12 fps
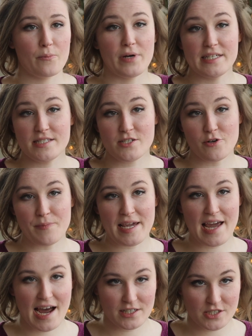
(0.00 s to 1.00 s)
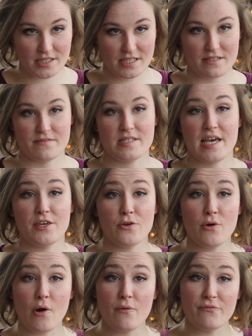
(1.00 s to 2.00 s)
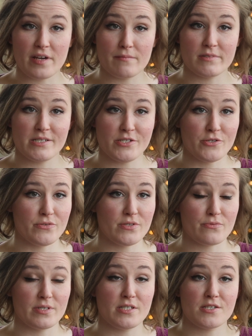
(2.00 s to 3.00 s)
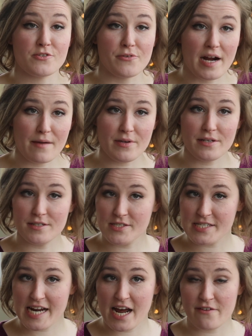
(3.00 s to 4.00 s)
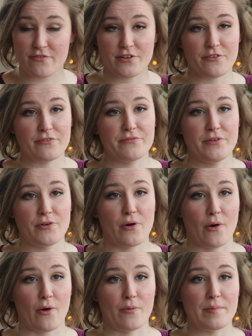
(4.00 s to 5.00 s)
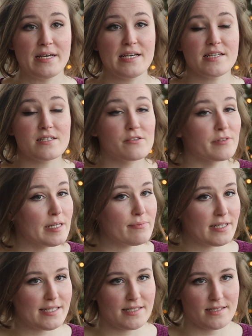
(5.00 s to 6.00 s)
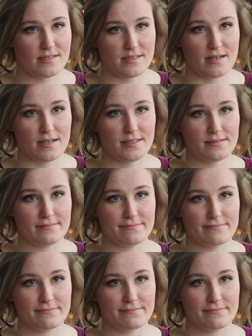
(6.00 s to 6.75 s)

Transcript: Brainstorming adjectives that you hope families use when describing your staff or your funeral home is a great place to start.